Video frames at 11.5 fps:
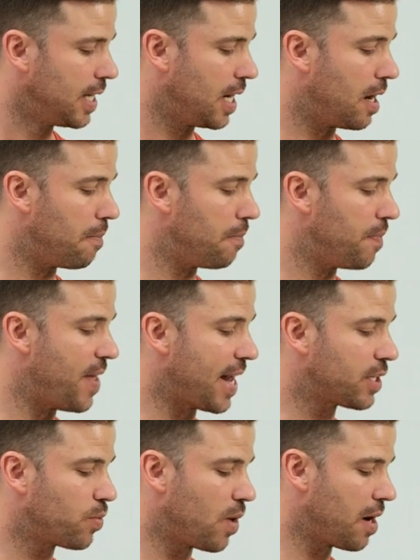
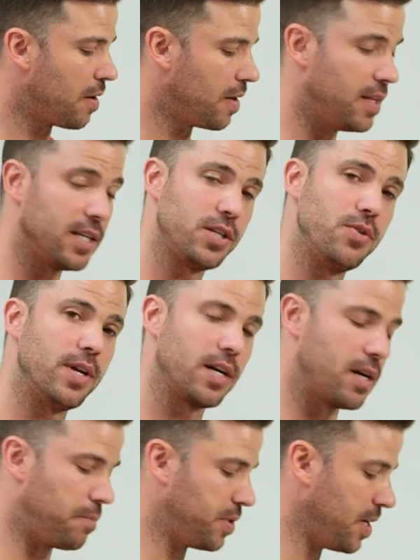that's where this
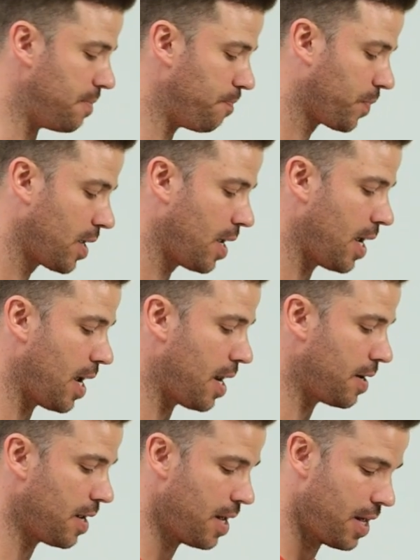unit comes in.
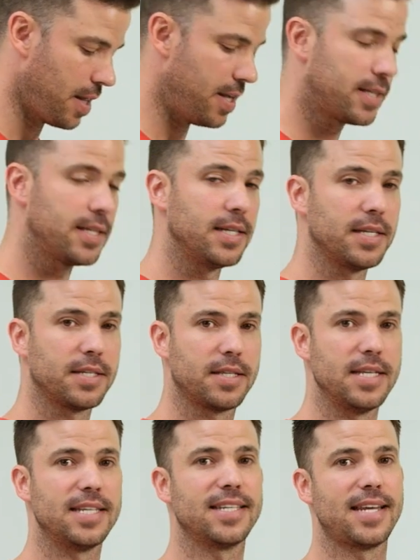And this
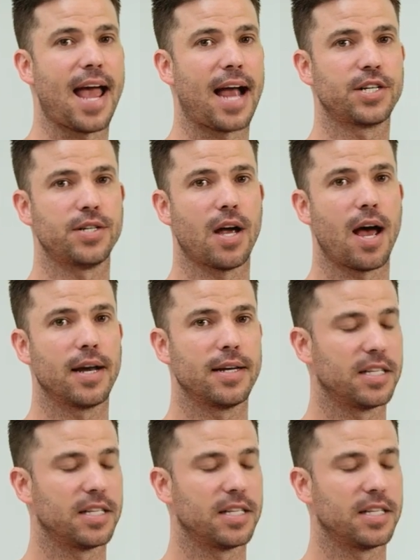is the stack shot.